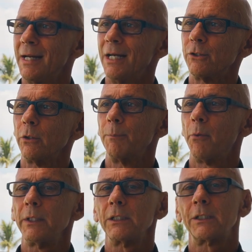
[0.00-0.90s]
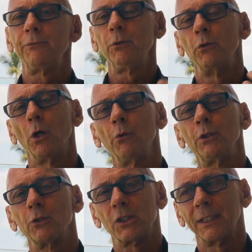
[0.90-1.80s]
So the point is, if you know
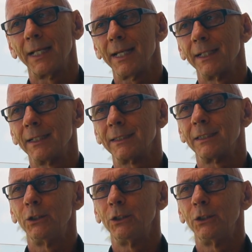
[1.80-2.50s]
your genetics,